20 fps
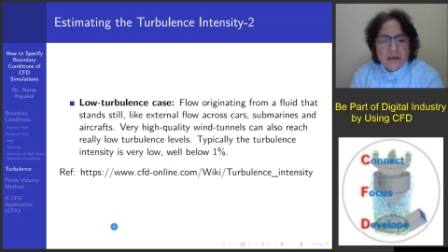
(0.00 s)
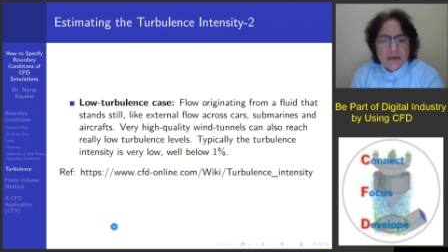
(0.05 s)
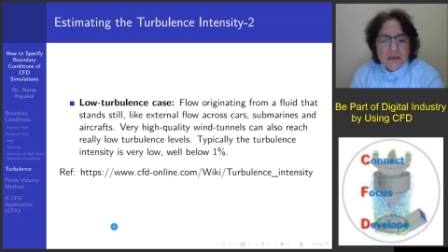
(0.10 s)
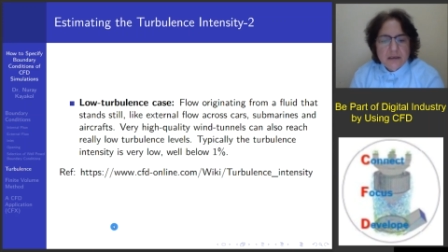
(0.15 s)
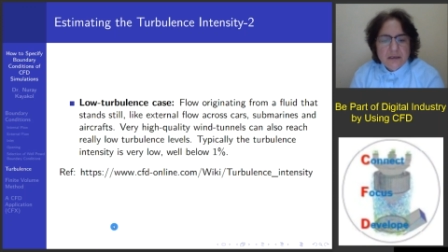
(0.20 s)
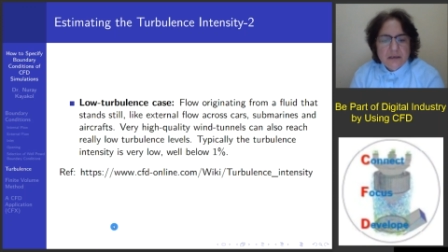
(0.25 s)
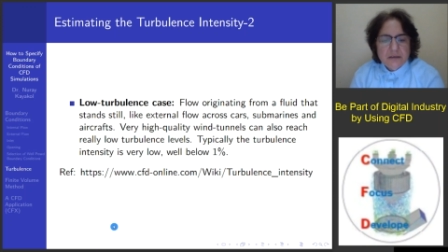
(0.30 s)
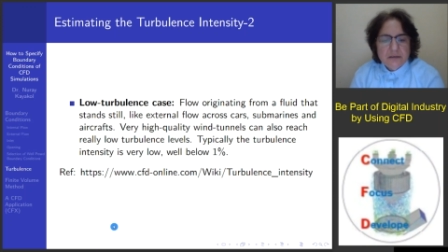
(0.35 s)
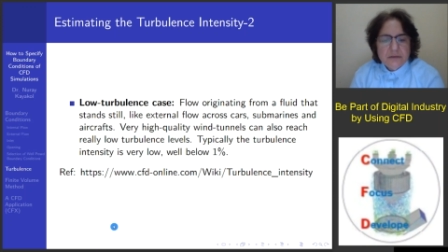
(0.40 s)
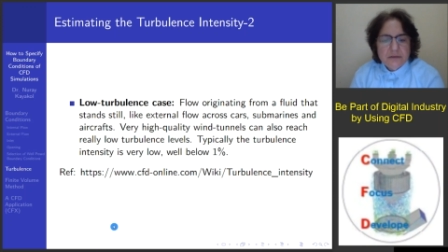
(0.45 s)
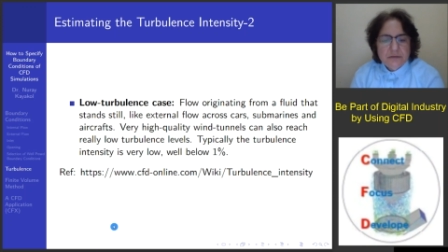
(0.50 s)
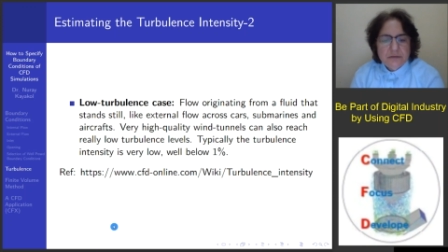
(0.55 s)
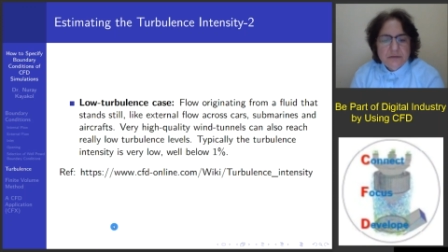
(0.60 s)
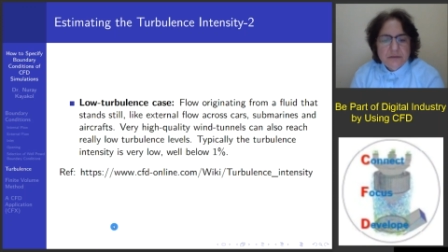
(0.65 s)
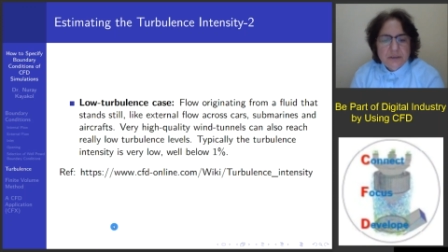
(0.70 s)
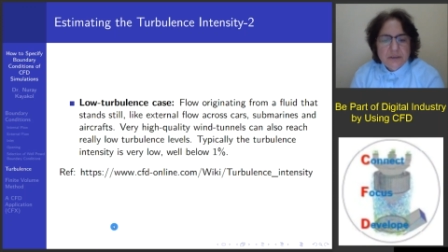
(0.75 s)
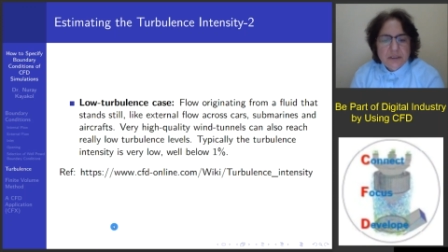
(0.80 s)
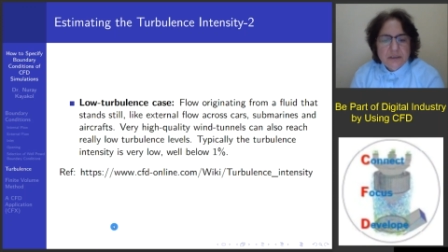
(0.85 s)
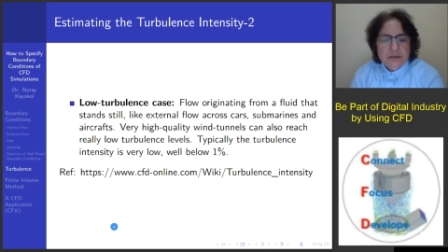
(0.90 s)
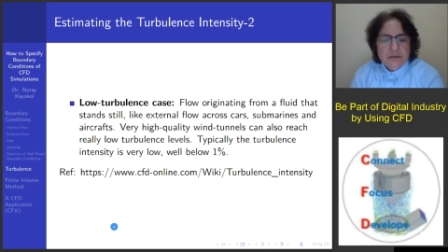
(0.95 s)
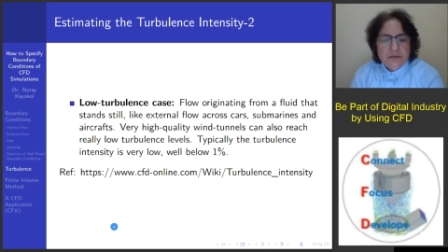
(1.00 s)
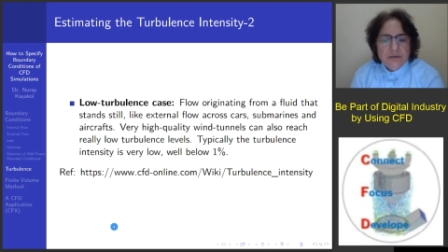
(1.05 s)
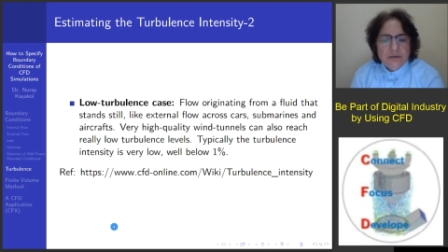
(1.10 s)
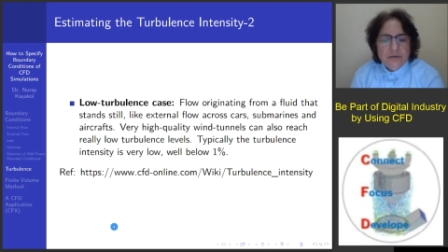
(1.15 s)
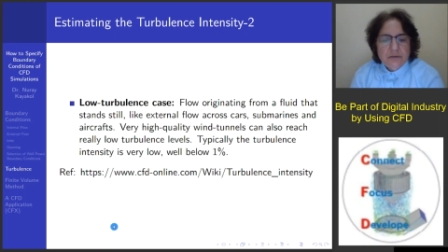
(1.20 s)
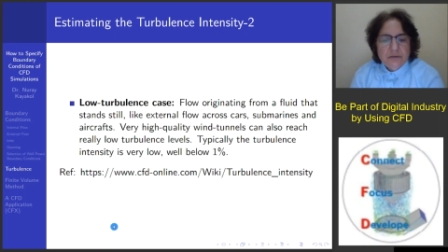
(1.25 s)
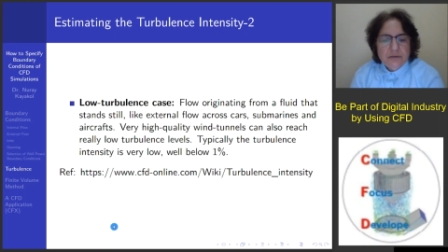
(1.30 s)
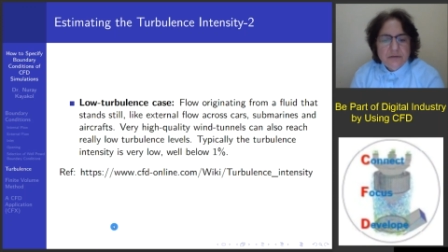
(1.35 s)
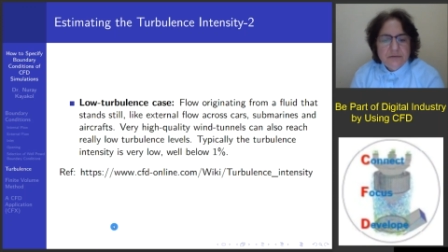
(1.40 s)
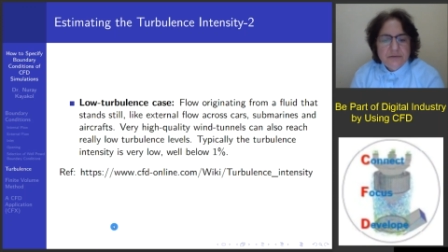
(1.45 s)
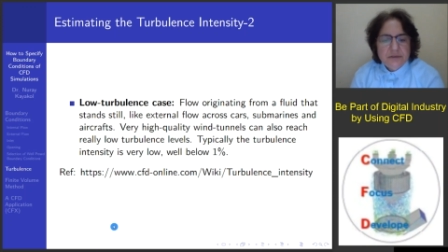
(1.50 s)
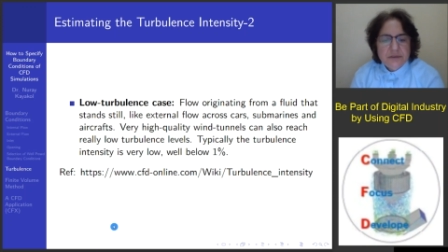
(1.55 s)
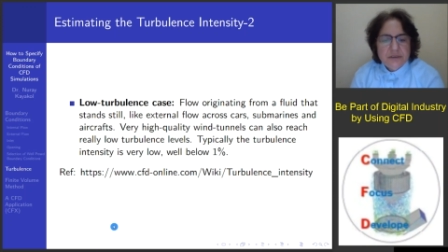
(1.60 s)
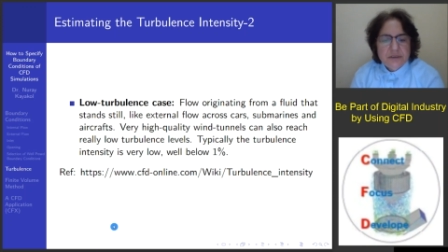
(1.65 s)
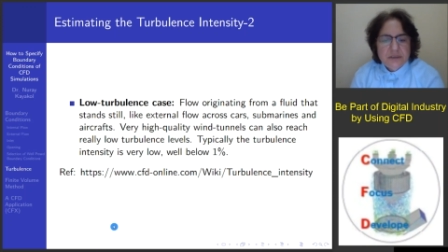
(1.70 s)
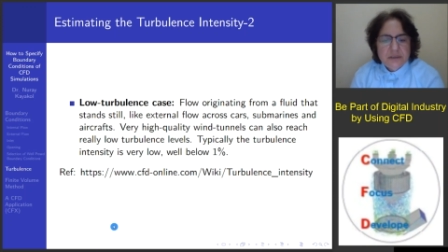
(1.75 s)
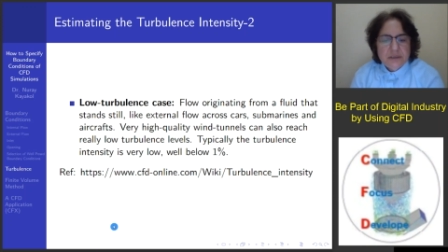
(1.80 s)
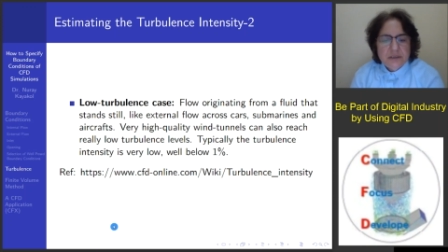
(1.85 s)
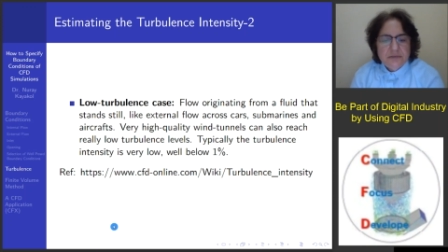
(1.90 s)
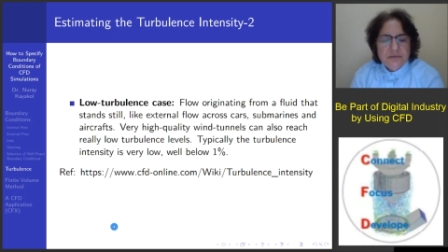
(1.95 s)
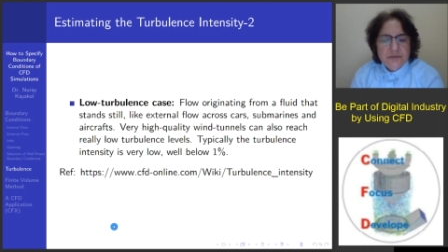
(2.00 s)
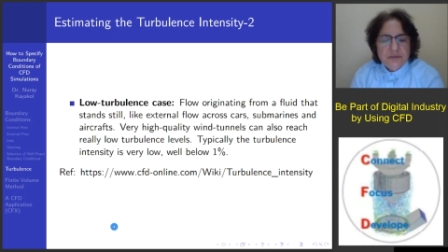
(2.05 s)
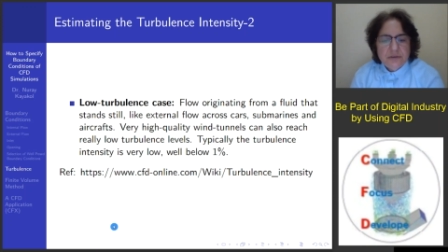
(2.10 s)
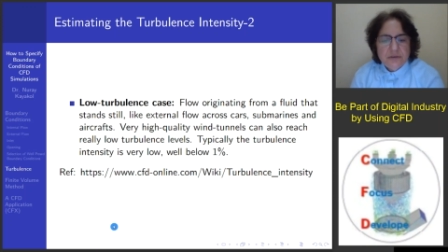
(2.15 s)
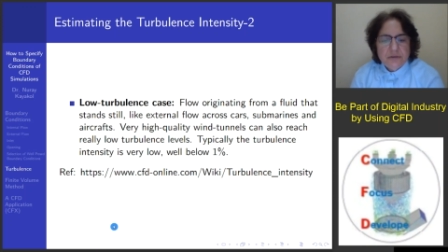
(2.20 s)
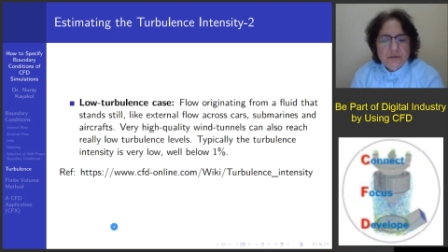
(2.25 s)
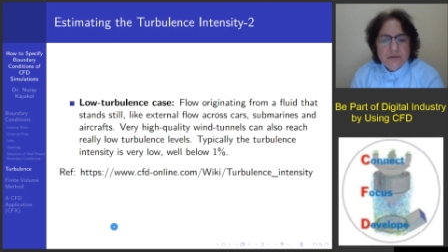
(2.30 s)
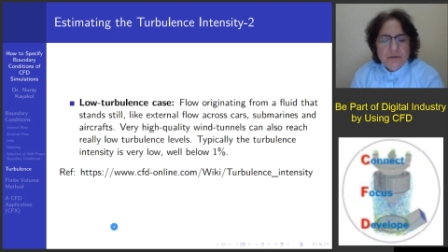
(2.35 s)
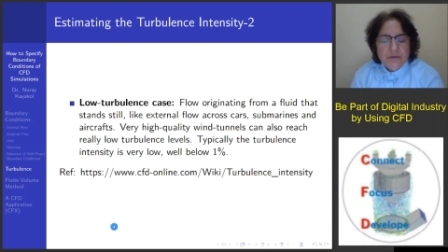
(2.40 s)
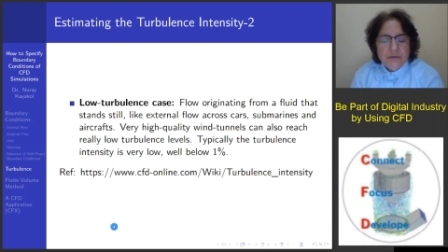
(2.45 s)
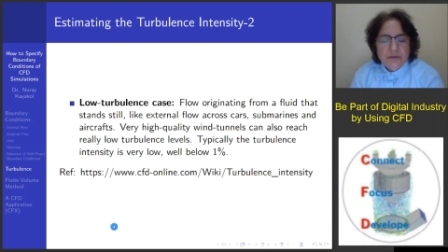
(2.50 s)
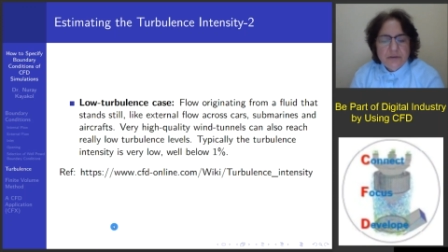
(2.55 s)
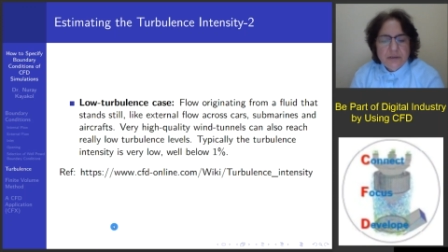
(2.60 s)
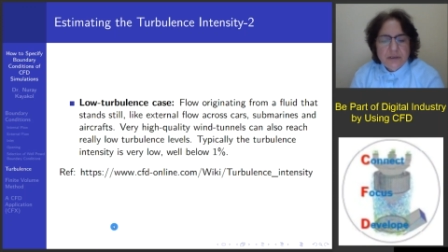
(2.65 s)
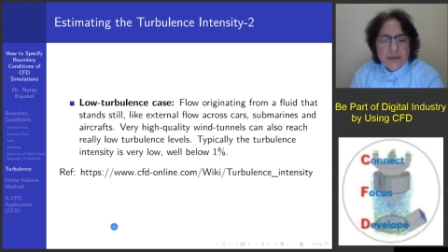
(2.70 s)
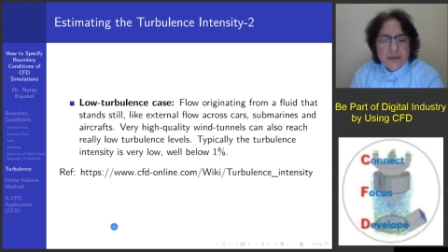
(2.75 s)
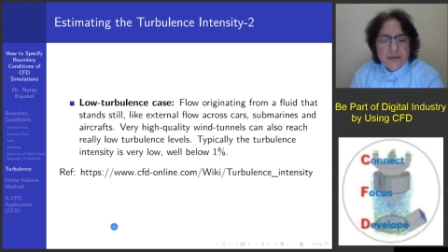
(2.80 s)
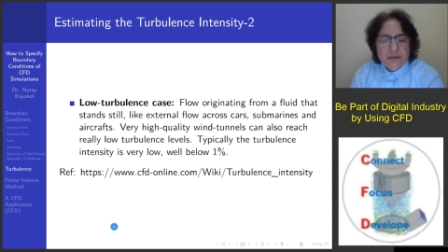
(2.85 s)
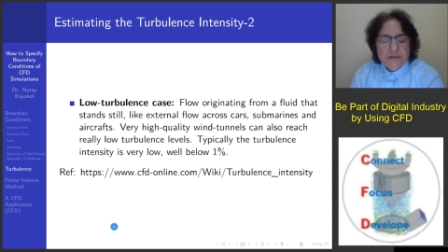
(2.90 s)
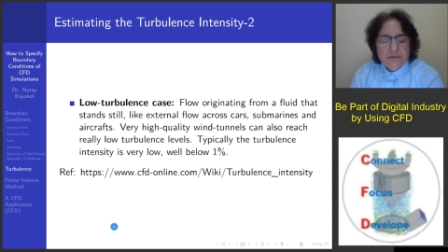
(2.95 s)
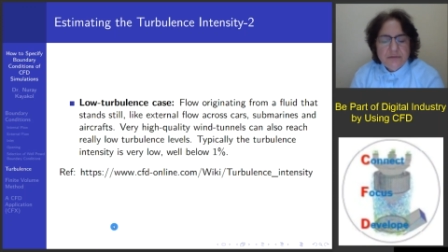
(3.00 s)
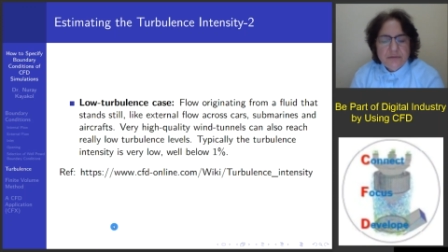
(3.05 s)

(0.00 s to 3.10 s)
So you can go over CFD online